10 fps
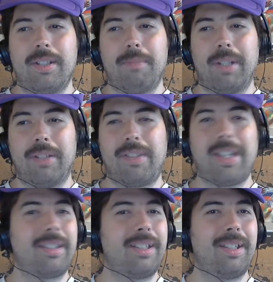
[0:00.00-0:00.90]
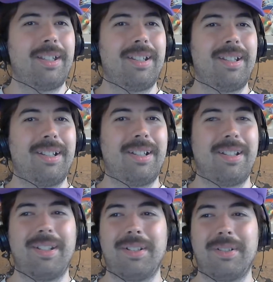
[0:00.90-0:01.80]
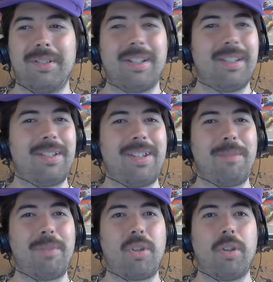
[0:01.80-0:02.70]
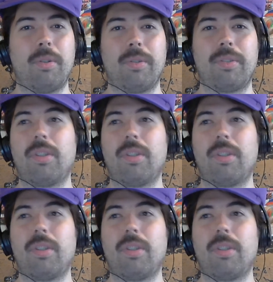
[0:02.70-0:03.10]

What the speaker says: But sadly, none of the teams chose